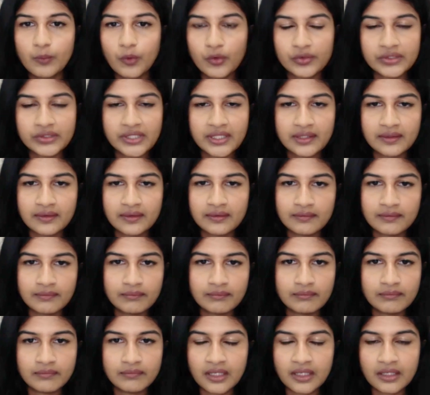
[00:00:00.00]
more than
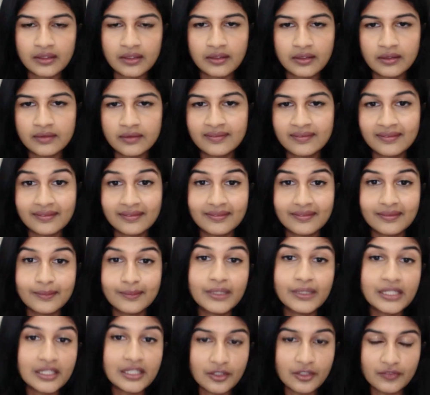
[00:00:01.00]
they did since the
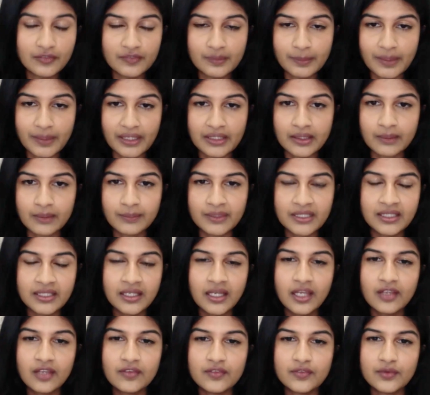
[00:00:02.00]
beginning of the pandemic.
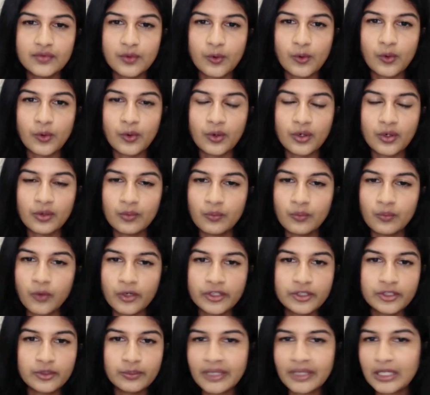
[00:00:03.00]
So
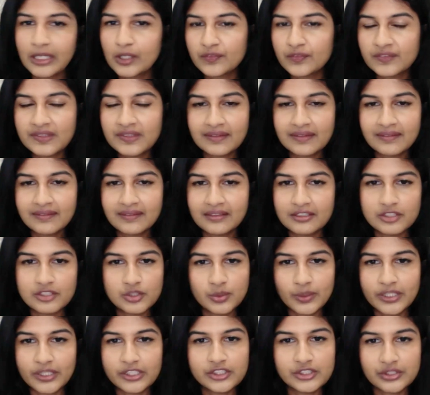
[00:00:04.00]
what do you make of this
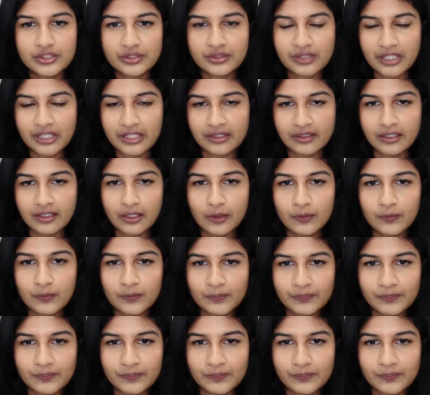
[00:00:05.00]
situation right now?